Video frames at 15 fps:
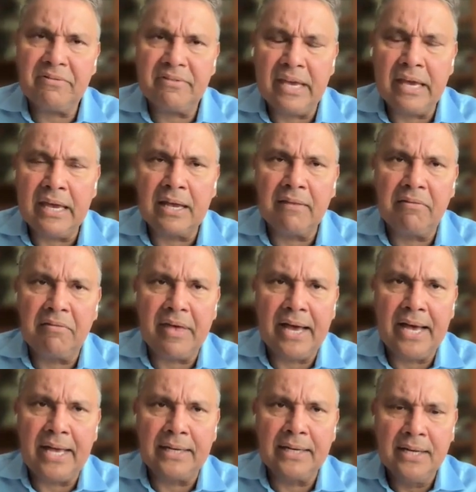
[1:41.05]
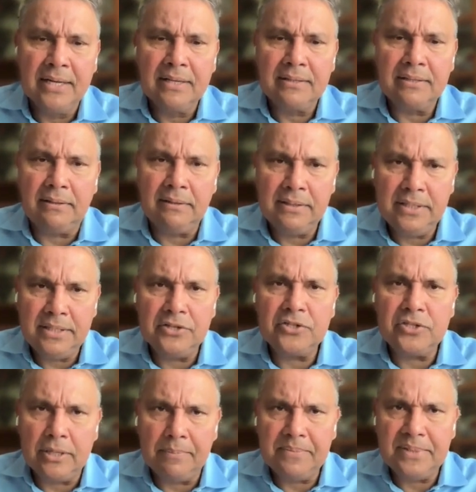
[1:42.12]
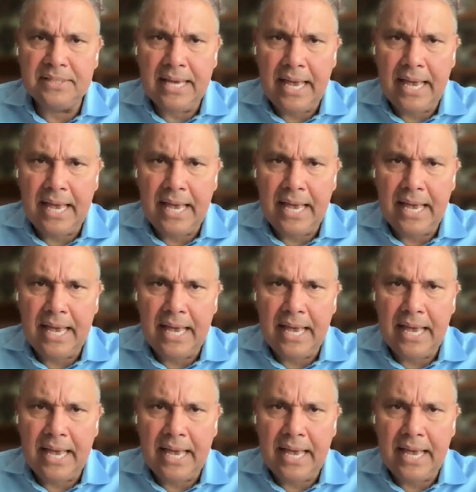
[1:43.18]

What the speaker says: think that the leadership